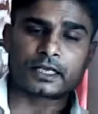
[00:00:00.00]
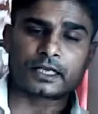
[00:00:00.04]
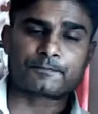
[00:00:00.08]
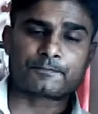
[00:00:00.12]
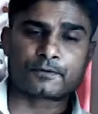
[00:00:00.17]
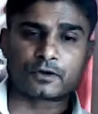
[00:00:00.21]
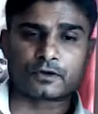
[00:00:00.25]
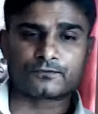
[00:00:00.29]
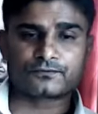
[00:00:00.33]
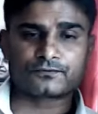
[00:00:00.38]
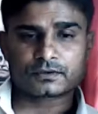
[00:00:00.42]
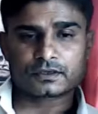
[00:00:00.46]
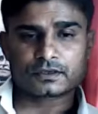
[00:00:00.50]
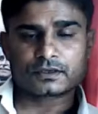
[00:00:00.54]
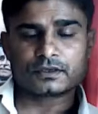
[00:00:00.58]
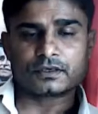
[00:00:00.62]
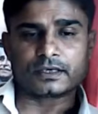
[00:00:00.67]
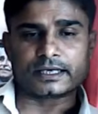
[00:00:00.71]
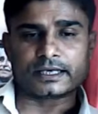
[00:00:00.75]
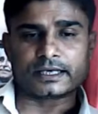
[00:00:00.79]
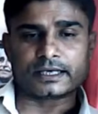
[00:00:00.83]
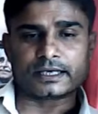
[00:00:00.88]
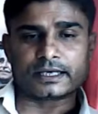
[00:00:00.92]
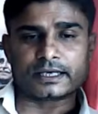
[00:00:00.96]
of
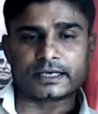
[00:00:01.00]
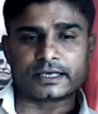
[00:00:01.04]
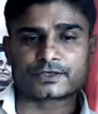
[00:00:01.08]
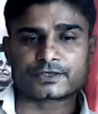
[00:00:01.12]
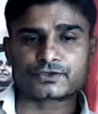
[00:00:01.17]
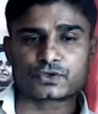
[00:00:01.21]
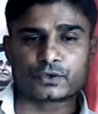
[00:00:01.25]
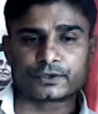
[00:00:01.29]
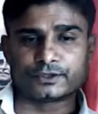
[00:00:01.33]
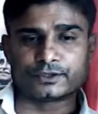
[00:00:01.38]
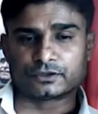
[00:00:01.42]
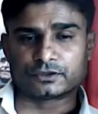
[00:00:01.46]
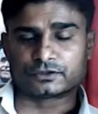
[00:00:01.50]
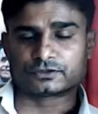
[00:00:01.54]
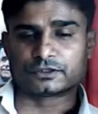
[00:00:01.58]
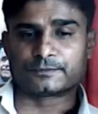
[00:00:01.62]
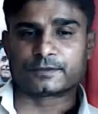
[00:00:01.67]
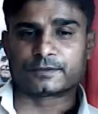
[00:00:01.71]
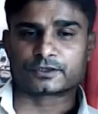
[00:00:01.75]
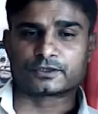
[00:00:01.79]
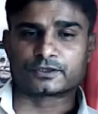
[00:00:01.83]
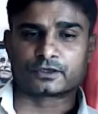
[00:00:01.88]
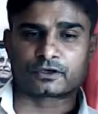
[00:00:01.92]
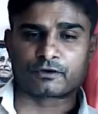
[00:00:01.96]
Antonio, the
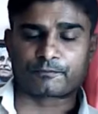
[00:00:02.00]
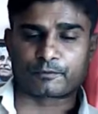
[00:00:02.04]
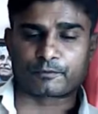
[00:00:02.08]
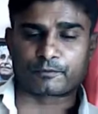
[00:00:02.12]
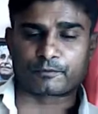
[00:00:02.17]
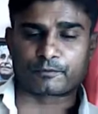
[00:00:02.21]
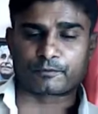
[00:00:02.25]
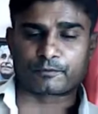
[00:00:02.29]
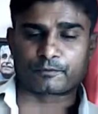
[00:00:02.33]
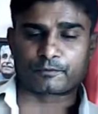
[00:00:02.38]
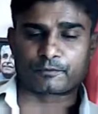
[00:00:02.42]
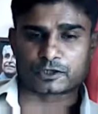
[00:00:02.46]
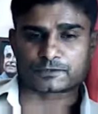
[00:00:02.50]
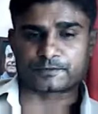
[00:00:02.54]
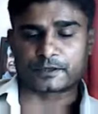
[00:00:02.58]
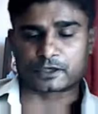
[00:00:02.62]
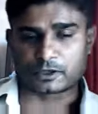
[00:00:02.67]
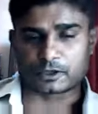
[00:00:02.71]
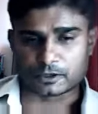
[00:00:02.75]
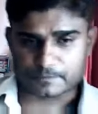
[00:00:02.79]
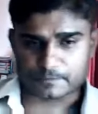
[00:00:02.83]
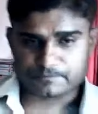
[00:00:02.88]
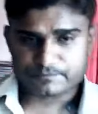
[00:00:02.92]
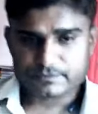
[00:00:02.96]
brother of
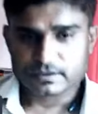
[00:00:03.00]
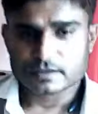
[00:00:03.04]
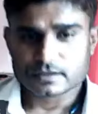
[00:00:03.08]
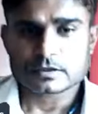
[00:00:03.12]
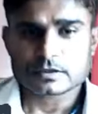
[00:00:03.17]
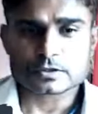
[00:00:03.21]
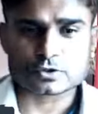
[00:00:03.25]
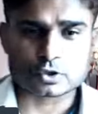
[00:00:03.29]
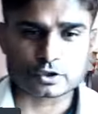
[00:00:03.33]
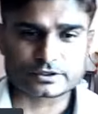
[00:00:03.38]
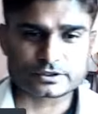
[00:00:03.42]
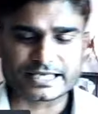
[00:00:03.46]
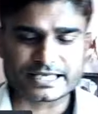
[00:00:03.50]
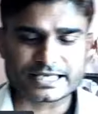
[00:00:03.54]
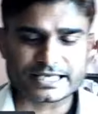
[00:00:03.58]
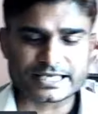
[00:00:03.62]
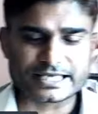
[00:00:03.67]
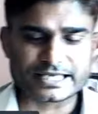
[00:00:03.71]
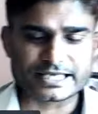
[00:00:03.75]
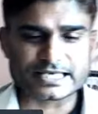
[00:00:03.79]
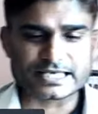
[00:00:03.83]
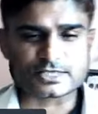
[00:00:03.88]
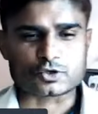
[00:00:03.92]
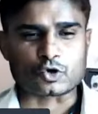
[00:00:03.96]
Prospero. So
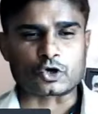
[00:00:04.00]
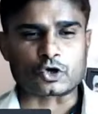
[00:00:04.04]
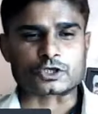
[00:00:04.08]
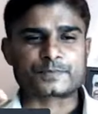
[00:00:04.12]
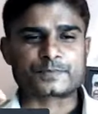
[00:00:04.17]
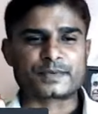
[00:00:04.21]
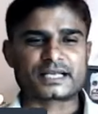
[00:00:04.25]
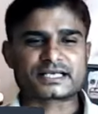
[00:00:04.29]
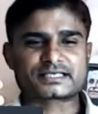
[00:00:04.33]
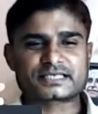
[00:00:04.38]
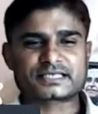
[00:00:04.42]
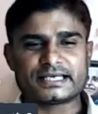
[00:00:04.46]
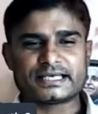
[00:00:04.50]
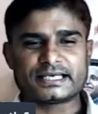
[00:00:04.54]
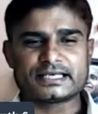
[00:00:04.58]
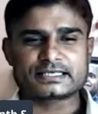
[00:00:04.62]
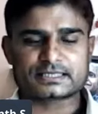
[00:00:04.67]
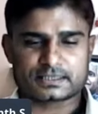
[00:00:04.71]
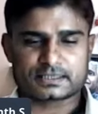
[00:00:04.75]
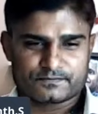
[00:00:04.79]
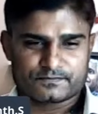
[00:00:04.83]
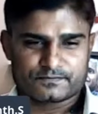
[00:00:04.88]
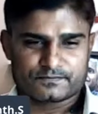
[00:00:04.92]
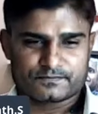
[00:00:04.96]
these
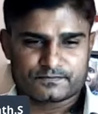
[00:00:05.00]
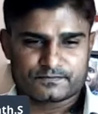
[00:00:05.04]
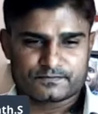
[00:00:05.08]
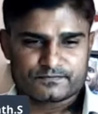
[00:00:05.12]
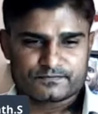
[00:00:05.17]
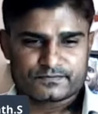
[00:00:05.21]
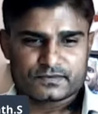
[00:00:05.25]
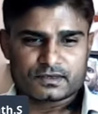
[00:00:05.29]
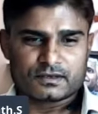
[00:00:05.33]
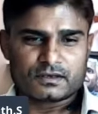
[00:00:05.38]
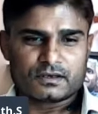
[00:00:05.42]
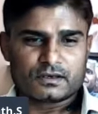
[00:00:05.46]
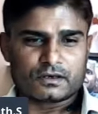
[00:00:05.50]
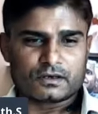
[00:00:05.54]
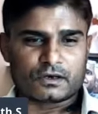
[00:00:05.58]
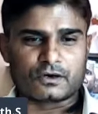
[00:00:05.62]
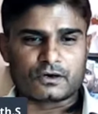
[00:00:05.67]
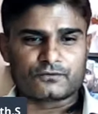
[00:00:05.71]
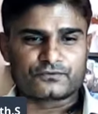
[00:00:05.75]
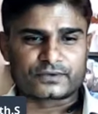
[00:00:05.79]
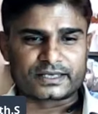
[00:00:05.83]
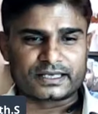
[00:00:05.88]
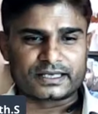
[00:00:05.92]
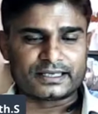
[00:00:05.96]
conspiracies
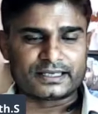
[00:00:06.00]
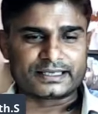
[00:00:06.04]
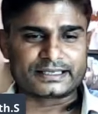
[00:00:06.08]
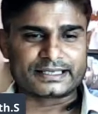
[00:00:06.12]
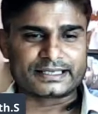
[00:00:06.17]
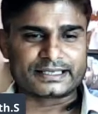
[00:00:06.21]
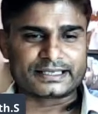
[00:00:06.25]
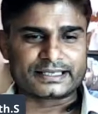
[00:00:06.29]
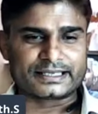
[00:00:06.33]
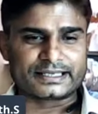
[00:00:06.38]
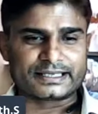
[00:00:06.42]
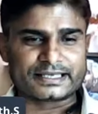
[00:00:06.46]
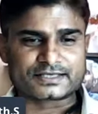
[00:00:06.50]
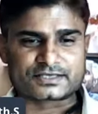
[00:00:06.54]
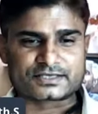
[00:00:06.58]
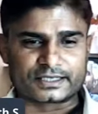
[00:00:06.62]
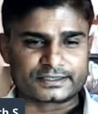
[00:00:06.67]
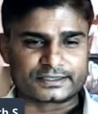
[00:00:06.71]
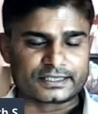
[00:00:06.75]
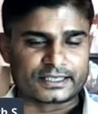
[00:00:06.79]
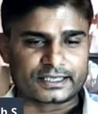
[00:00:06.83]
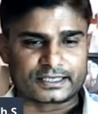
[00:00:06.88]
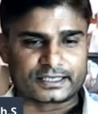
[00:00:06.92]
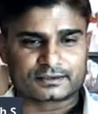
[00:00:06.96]
of killing each
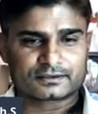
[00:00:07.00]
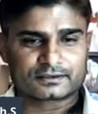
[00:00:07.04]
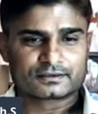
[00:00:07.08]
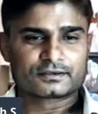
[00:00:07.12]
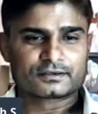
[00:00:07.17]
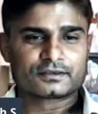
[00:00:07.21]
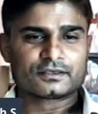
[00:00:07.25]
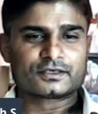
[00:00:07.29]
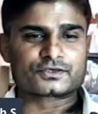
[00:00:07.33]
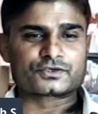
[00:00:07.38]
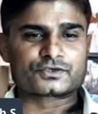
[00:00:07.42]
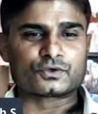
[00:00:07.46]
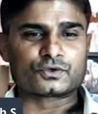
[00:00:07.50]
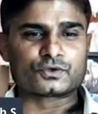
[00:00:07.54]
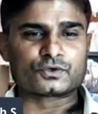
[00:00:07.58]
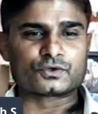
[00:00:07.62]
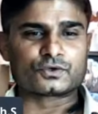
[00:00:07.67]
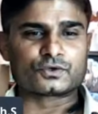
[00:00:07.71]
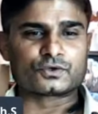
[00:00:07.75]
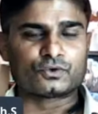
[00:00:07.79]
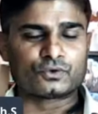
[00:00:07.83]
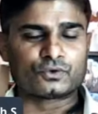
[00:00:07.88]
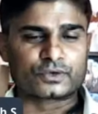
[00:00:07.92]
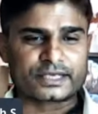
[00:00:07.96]
other
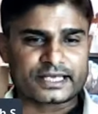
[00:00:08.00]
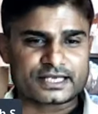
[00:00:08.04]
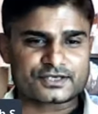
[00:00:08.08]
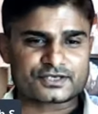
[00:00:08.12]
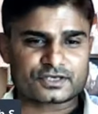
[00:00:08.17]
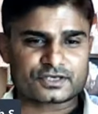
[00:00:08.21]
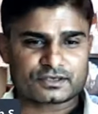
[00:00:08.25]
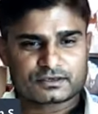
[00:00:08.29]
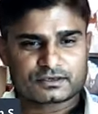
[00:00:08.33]
to reach